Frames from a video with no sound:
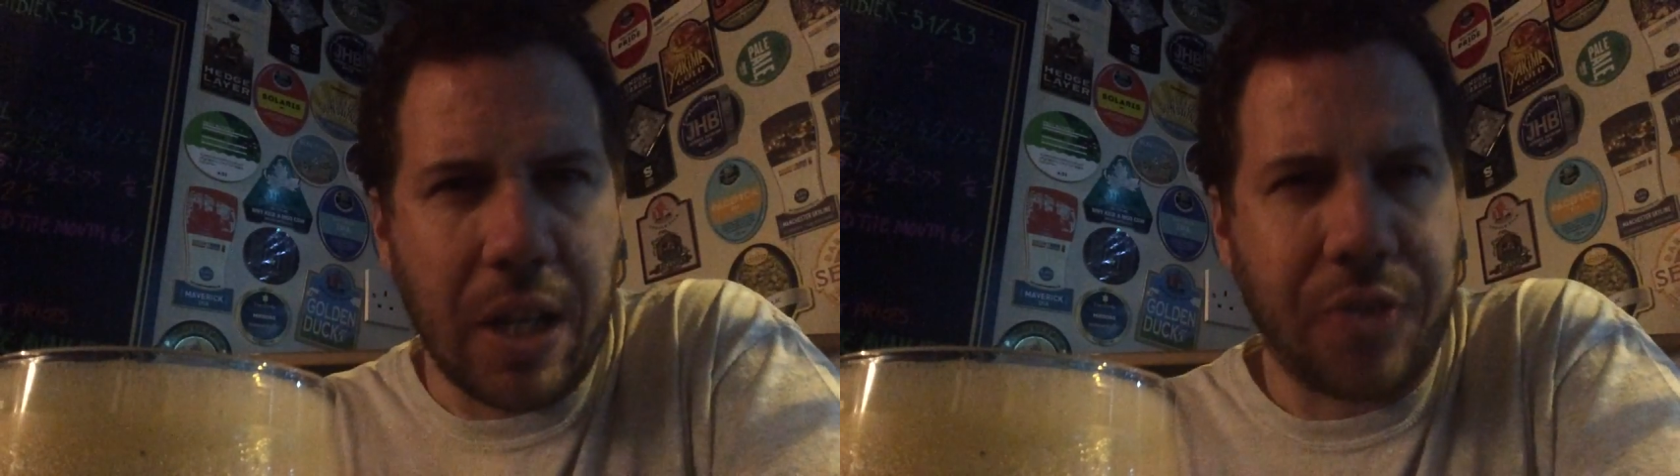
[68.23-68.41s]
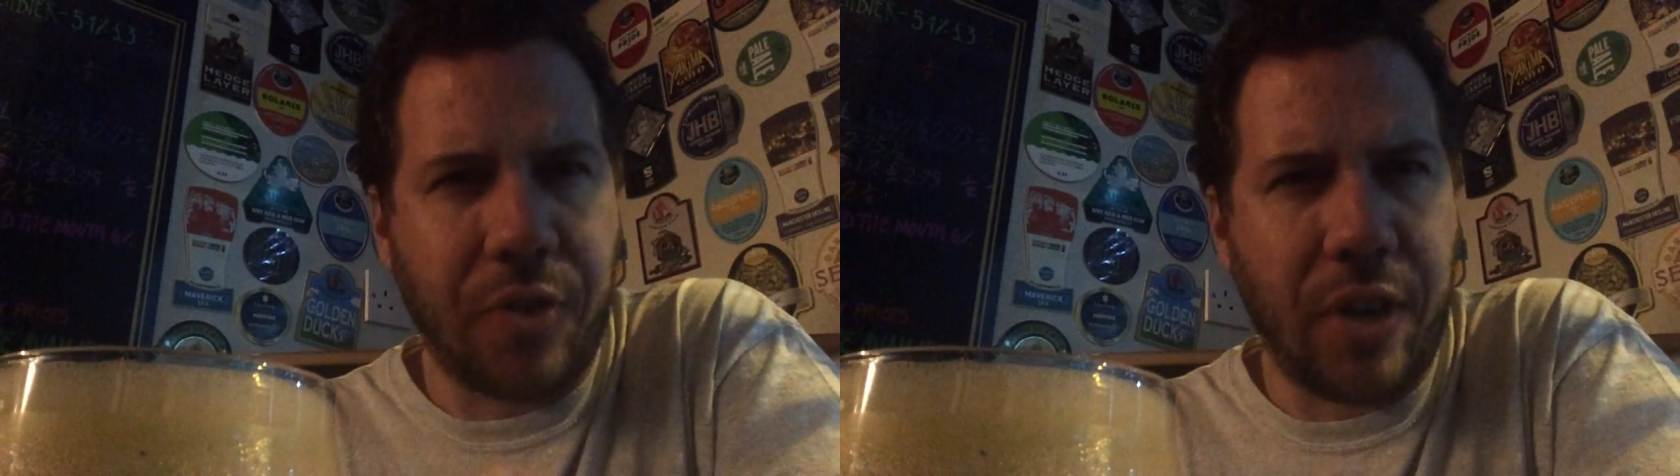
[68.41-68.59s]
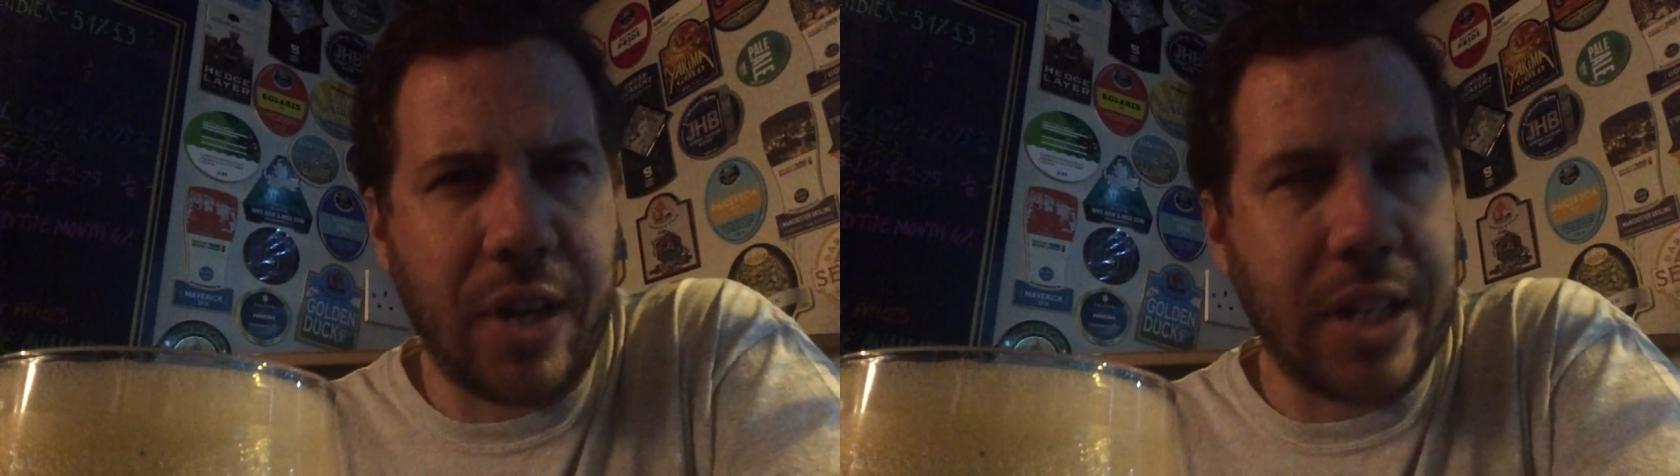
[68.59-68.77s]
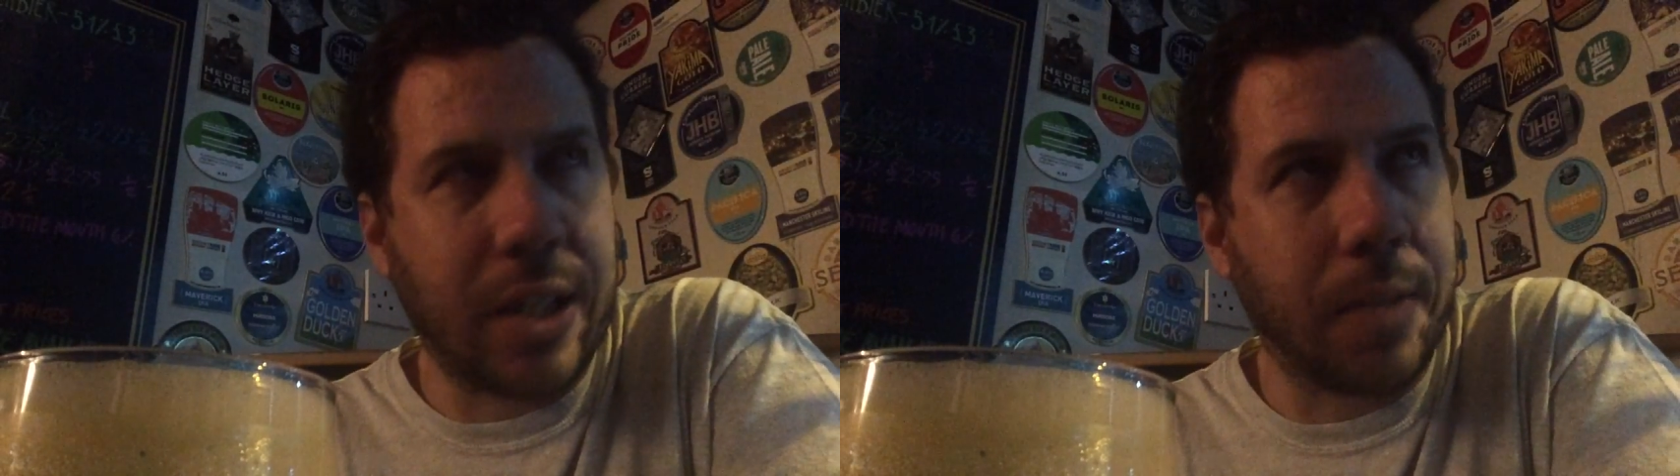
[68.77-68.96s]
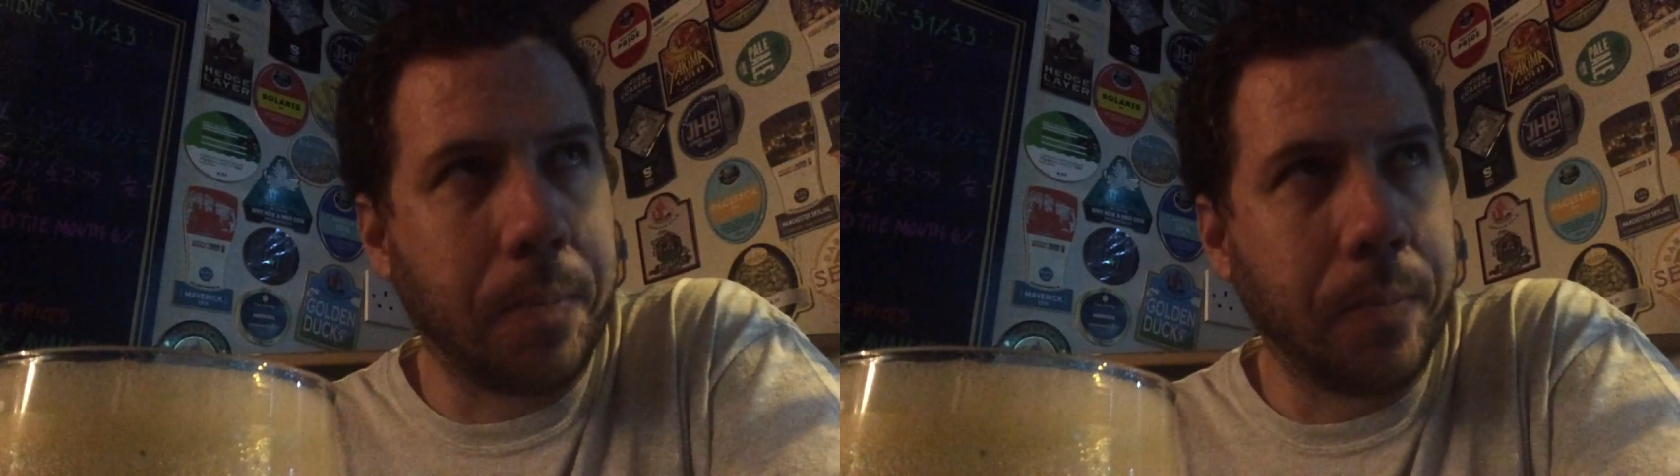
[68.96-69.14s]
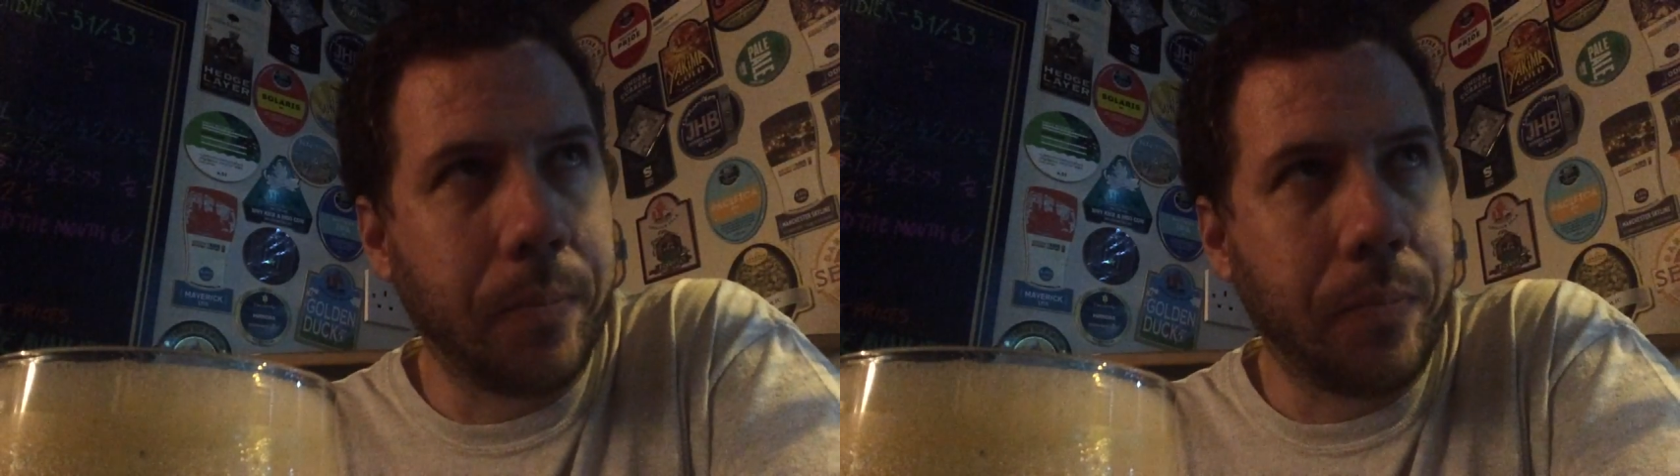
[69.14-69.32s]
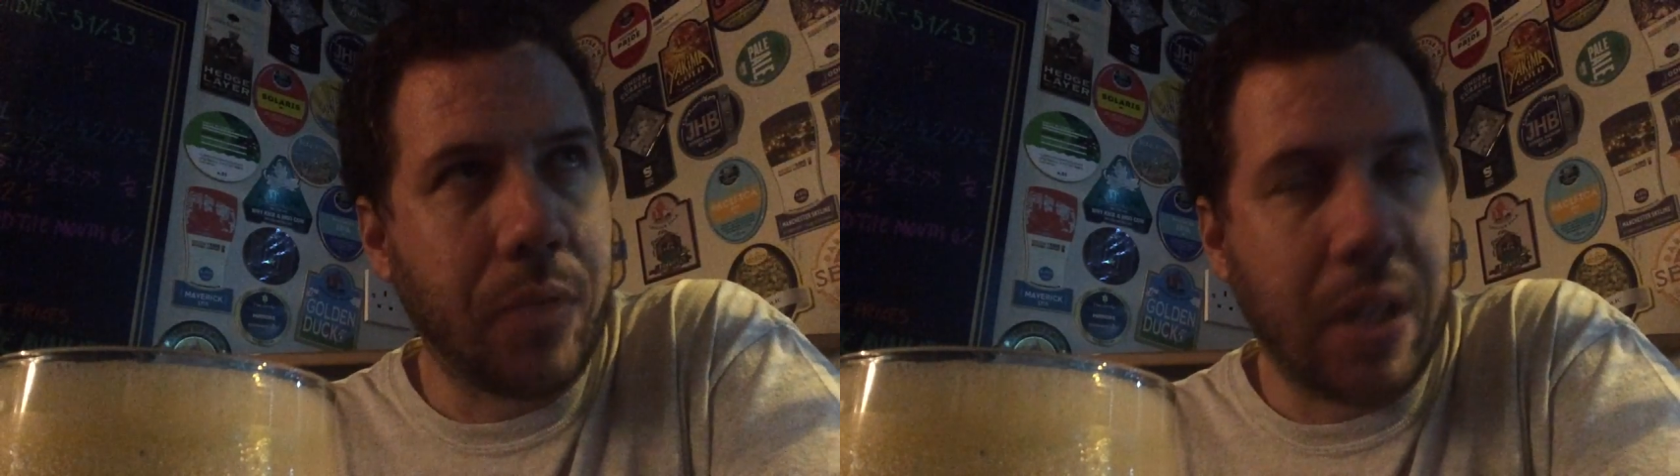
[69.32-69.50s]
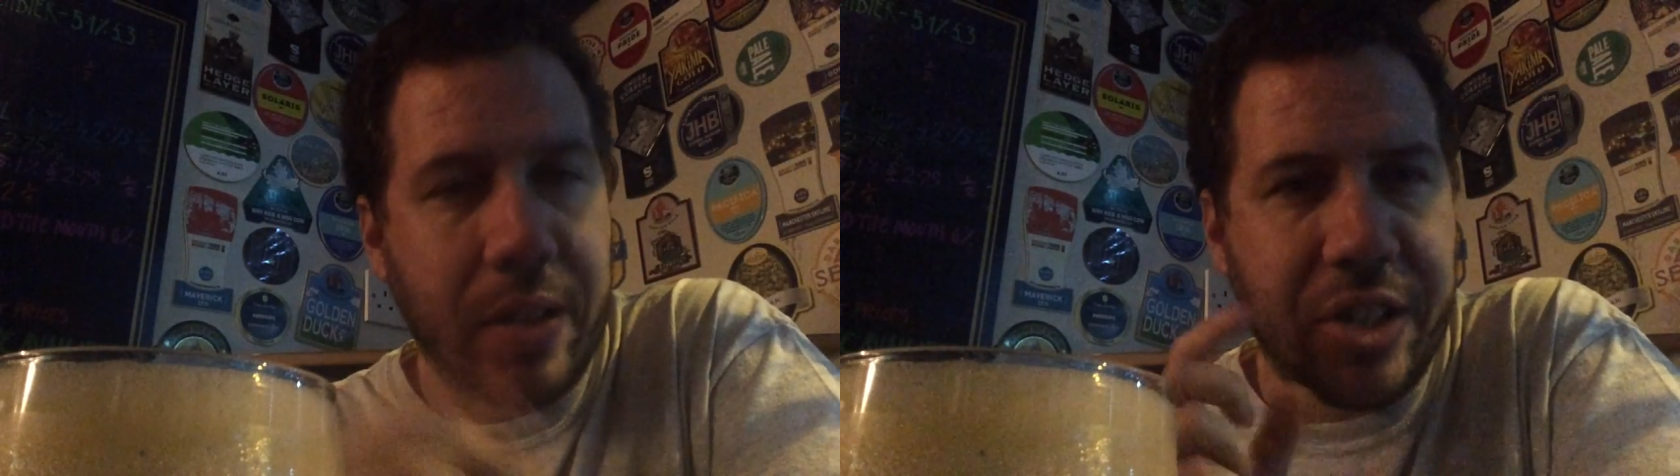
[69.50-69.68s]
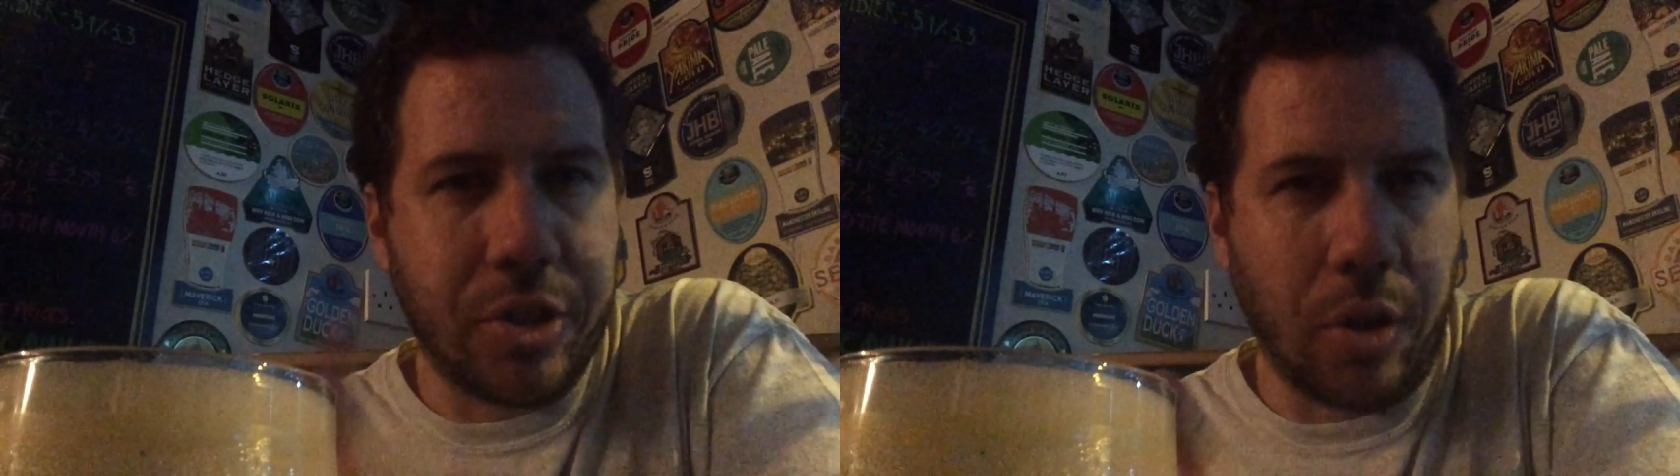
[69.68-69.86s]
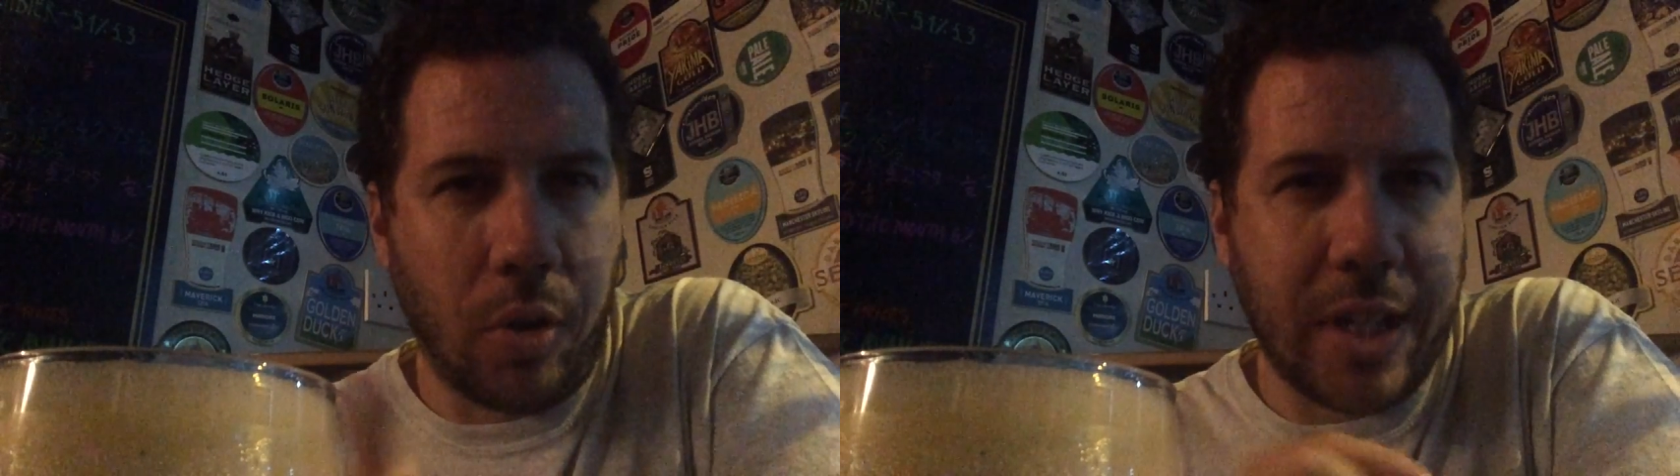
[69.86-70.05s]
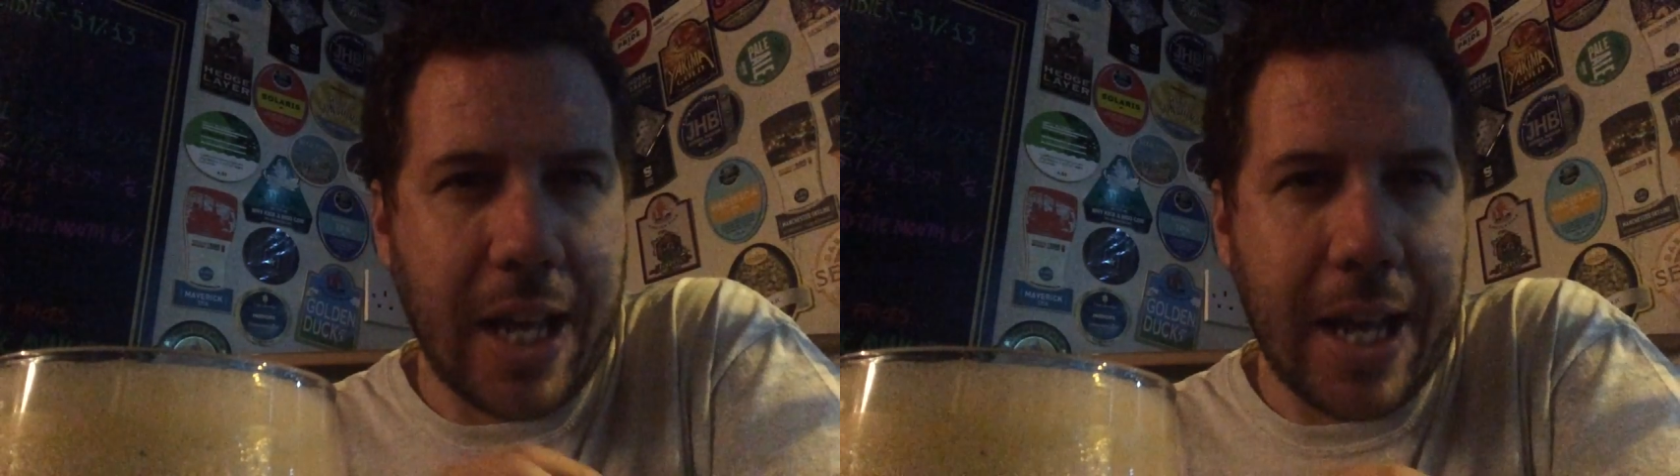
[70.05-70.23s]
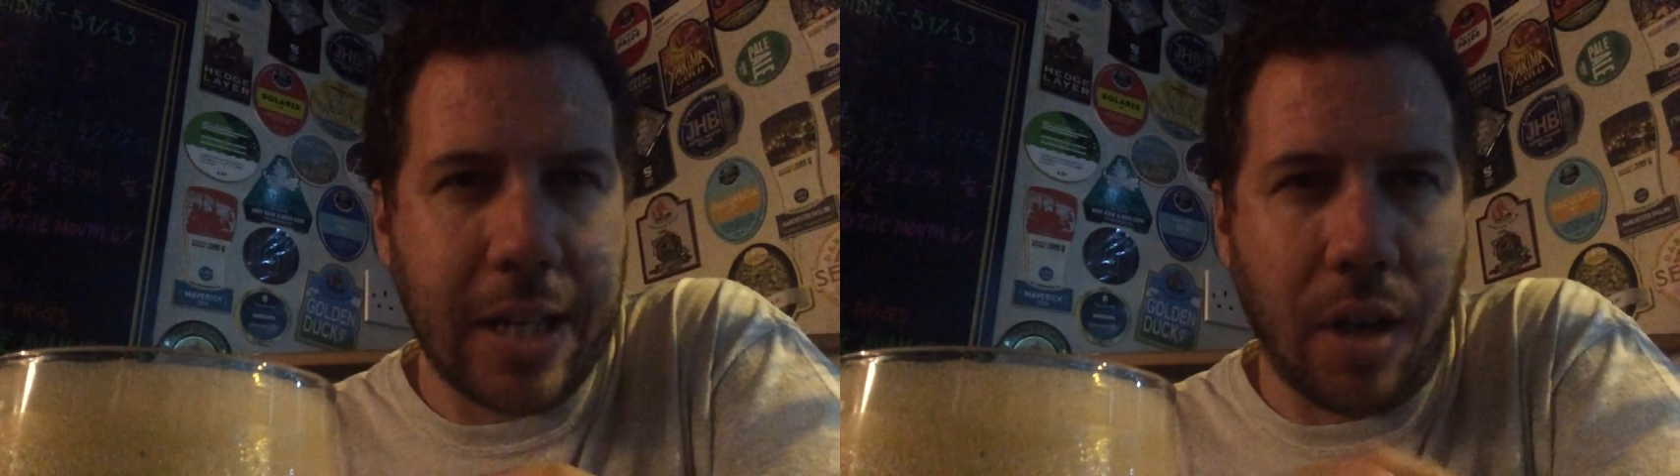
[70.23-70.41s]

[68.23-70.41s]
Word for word: It's very. This is on keg.